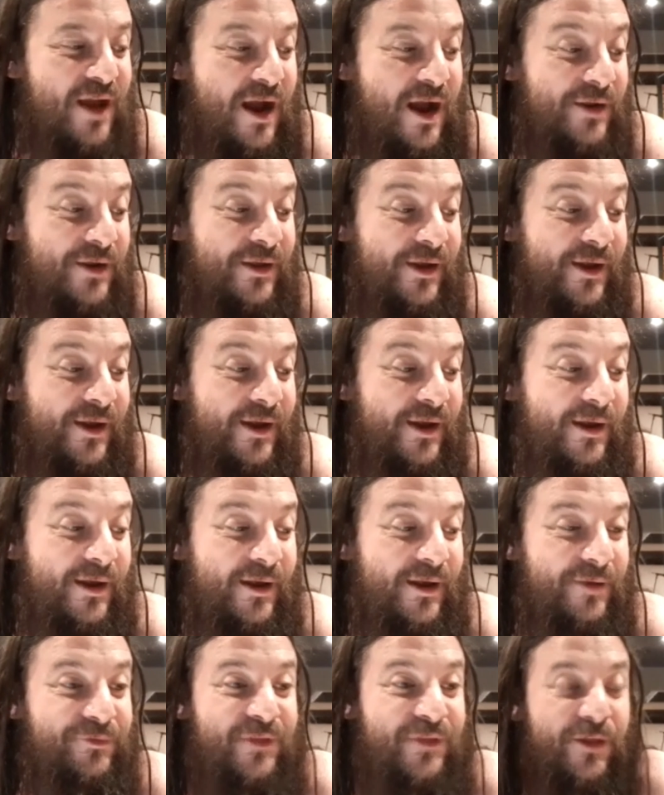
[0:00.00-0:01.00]

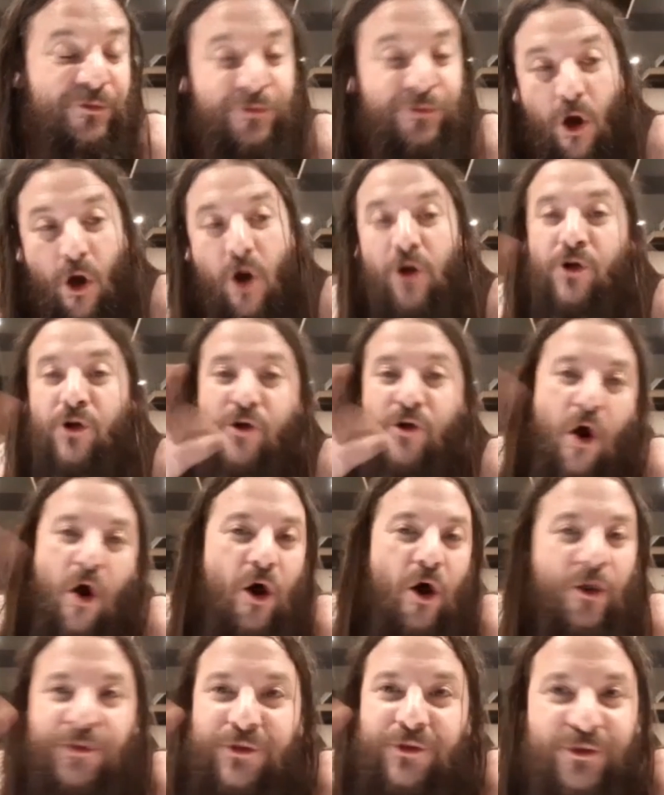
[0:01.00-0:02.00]
And the dog
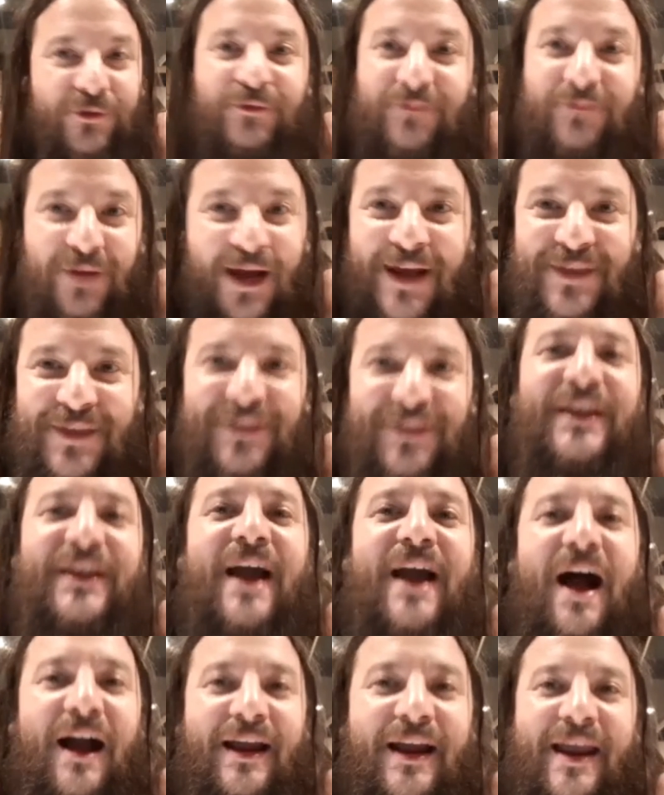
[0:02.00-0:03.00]
god
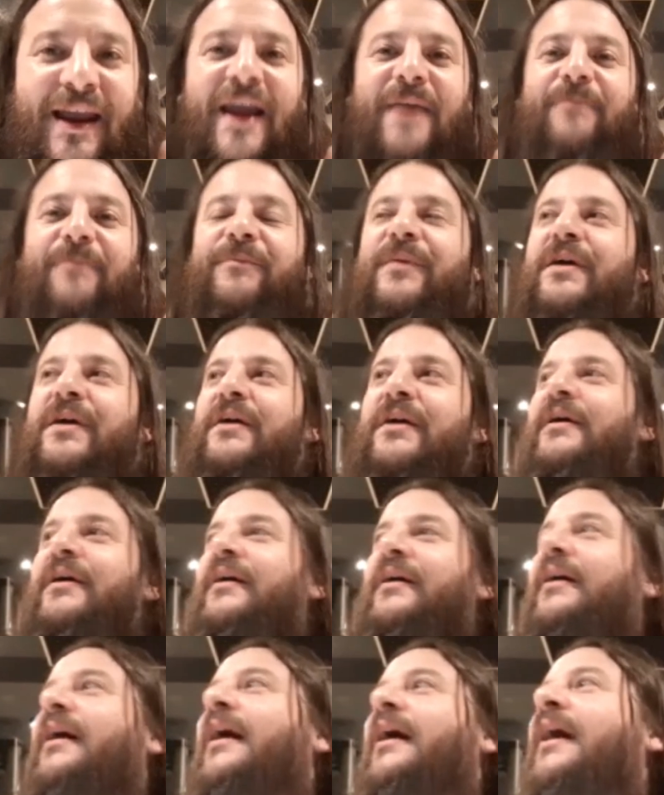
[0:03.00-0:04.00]
idea came.
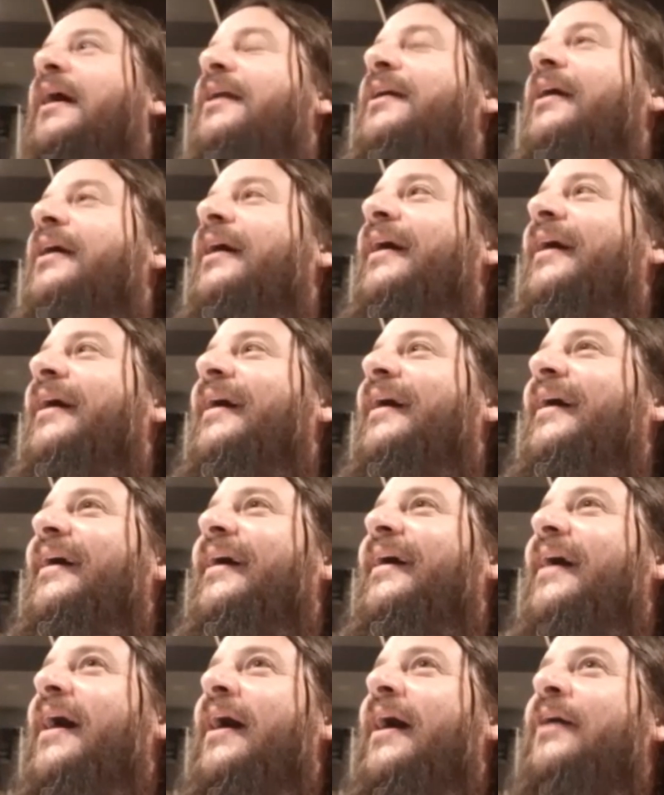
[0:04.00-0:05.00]
And
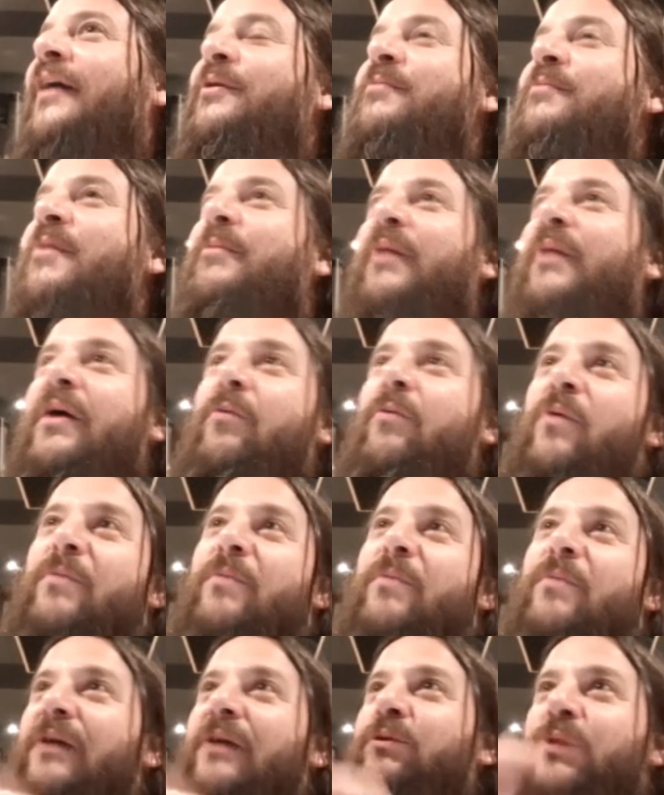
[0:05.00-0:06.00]
I remember I
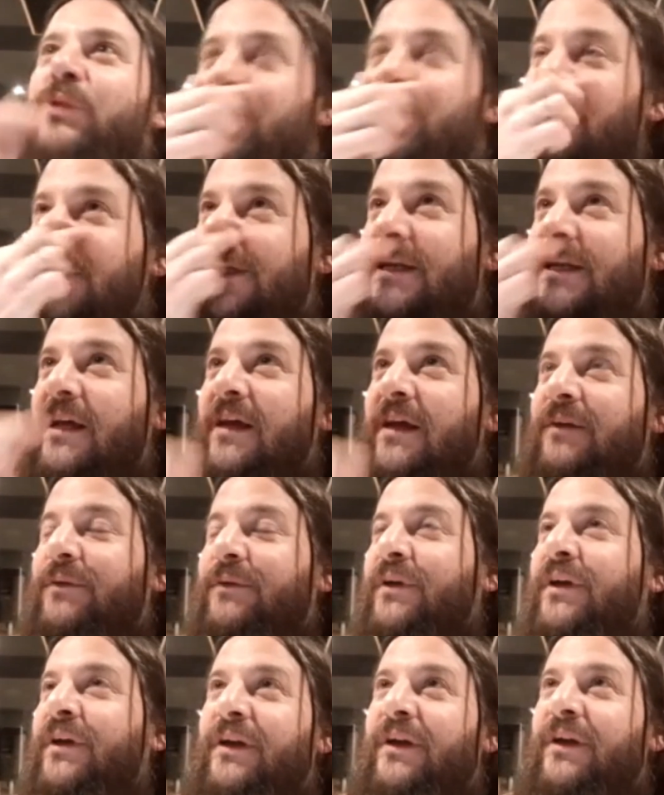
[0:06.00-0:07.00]
went back to Argentina
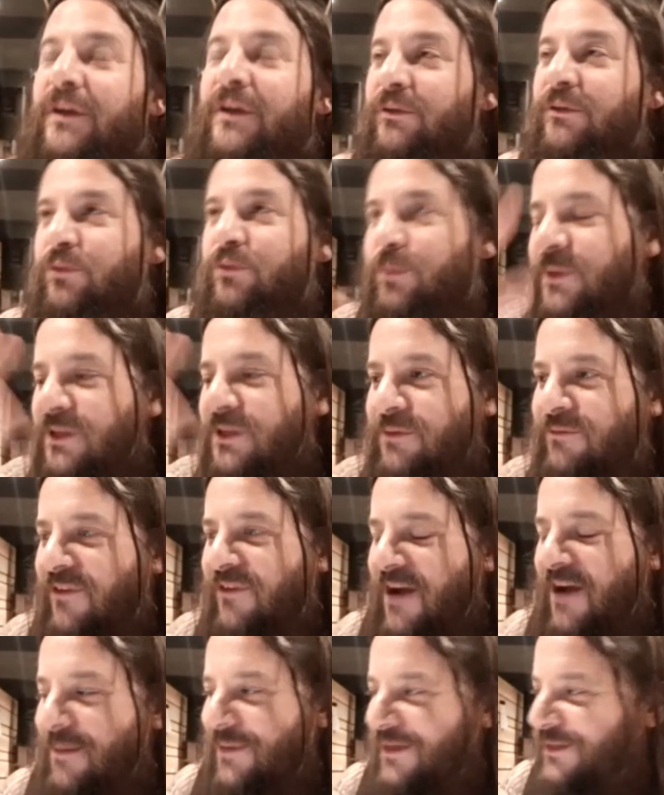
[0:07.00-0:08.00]
to visit
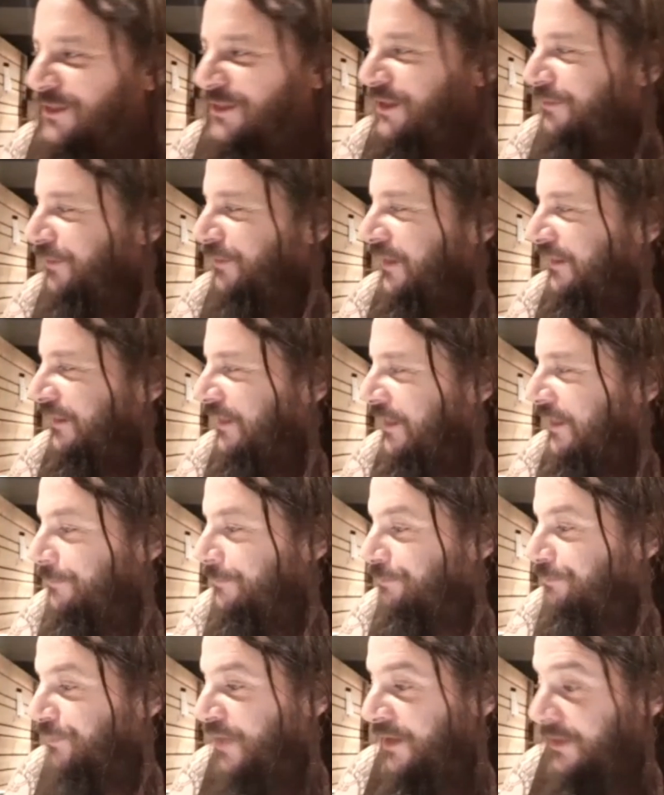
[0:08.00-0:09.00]
family and stuff like that.
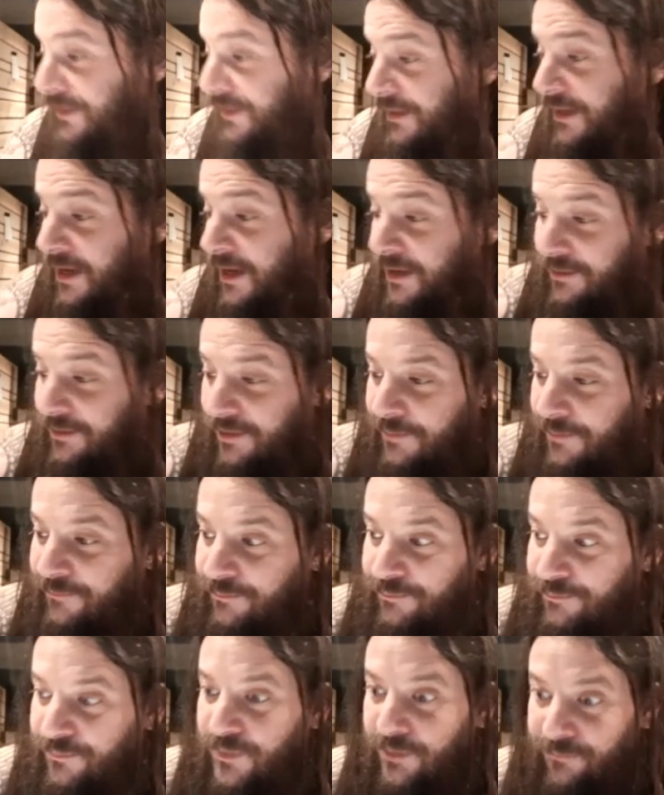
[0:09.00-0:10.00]
And I
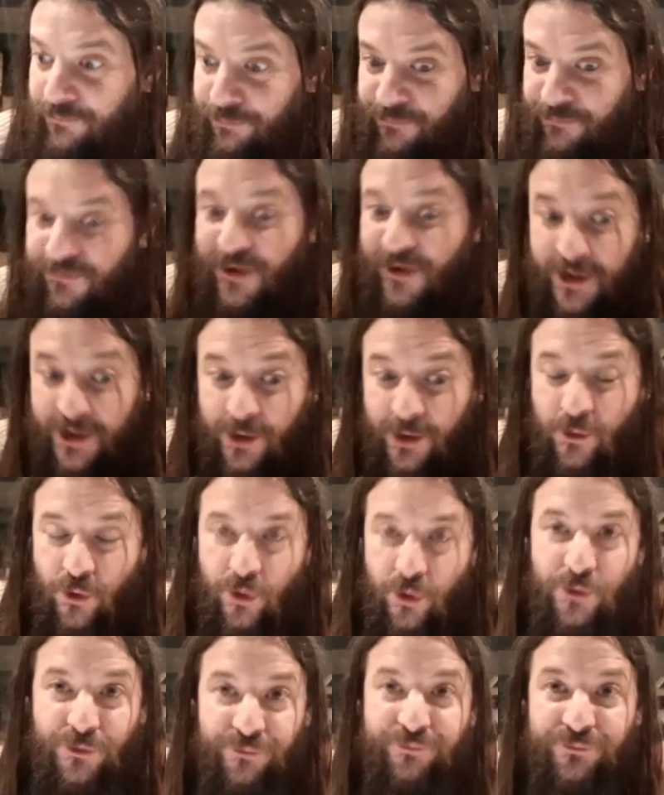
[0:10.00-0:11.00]
very
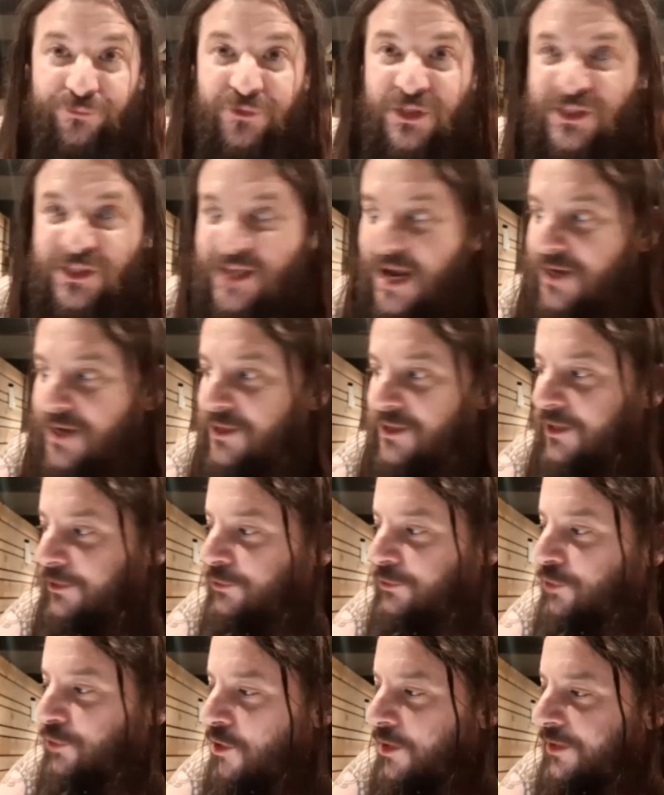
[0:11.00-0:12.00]
good designer,
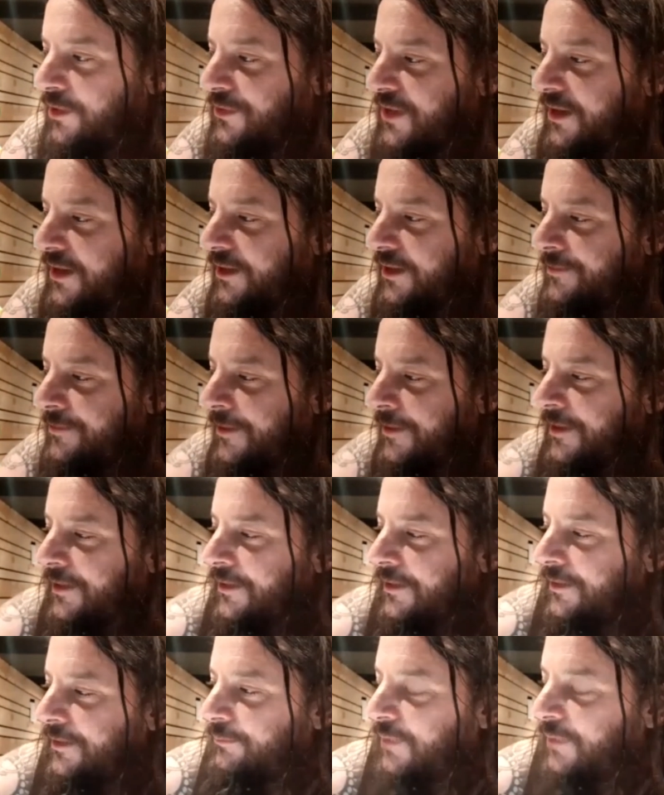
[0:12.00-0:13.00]
drawer there,
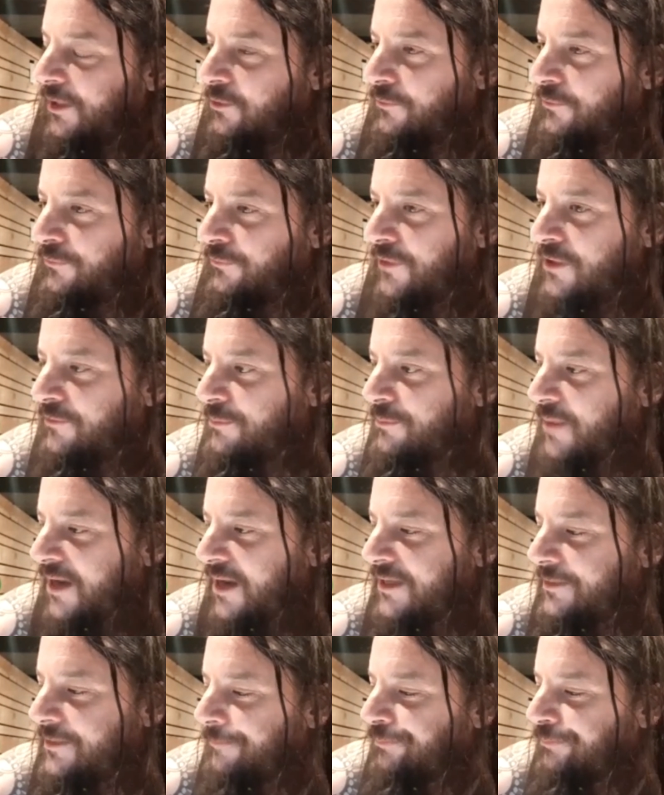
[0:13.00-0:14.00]
very good friend of
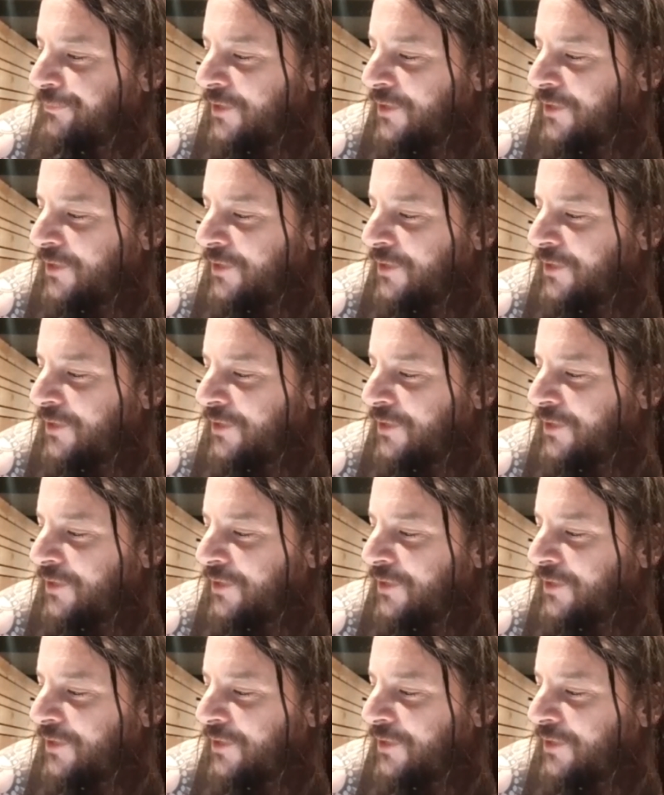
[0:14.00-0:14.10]
mine.